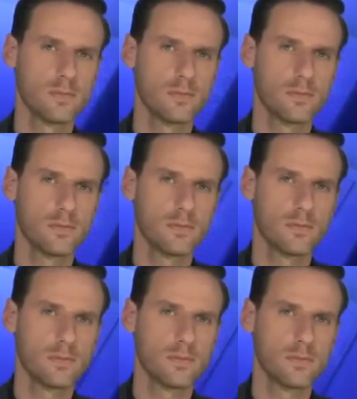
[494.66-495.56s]

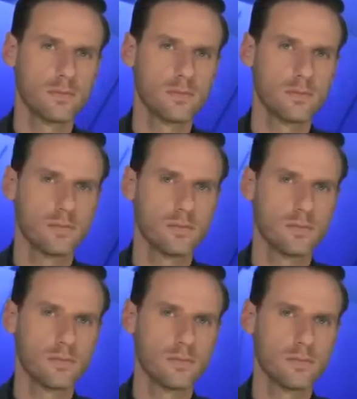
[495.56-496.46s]

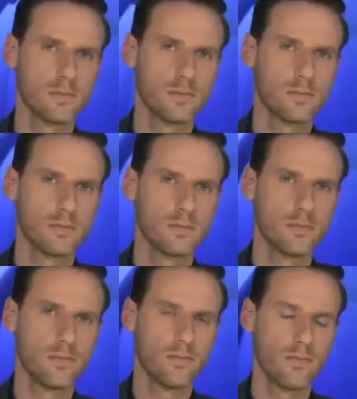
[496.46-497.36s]

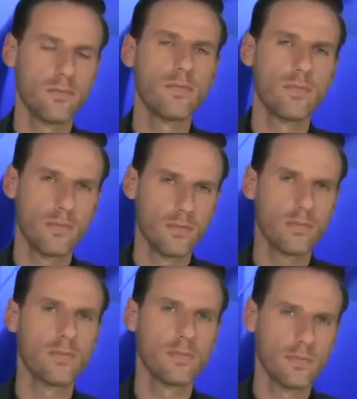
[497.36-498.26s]

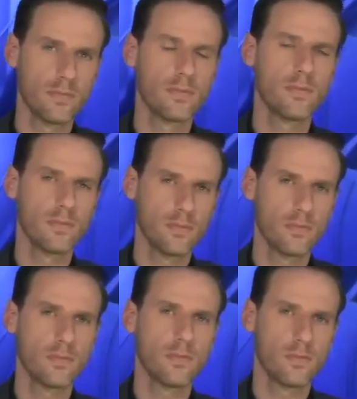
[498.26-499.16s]

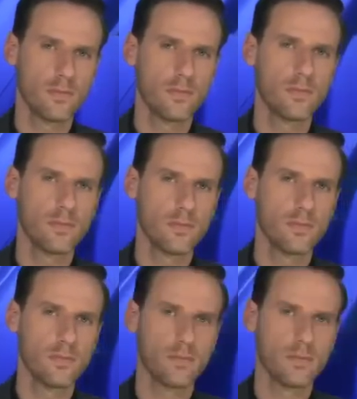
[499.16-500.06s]

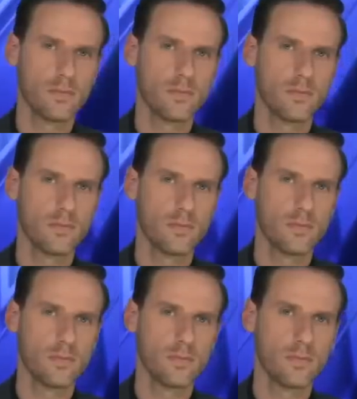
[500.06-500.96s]

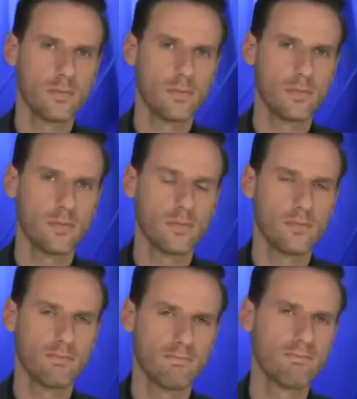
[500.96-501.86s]

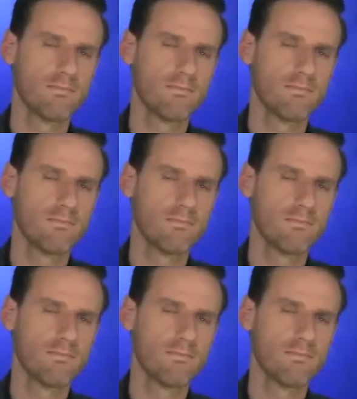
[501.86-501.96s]
(silent)